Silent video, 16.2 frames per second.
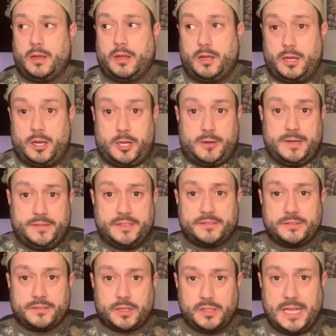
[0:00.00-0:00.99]
All right, this is
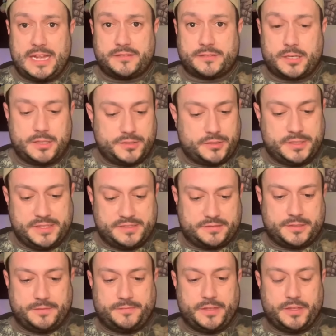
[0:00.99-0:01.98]
our last country. It's the
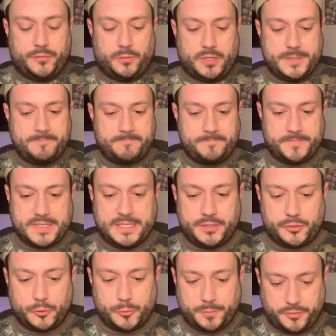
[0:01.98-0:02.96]
fifth one in
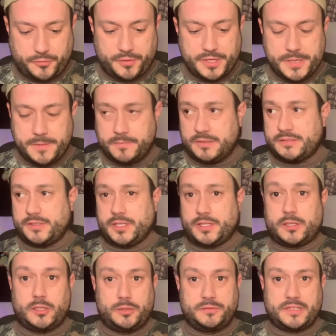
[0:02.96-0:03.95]
Group 3. This is going to
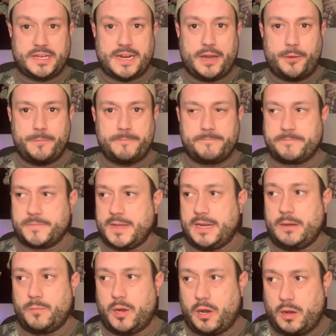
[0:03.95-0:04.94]
close it out. I'm
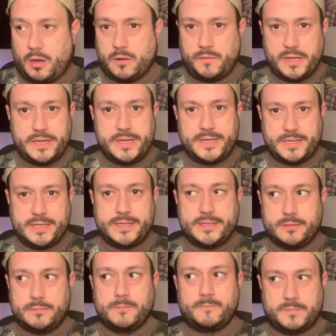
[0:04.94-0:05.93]
already
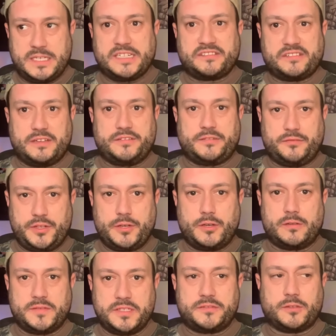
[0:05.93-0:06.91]
getting excessively
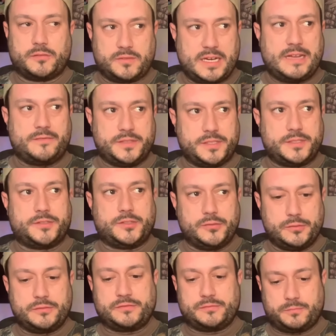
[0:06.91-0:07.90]
nervous over having to choose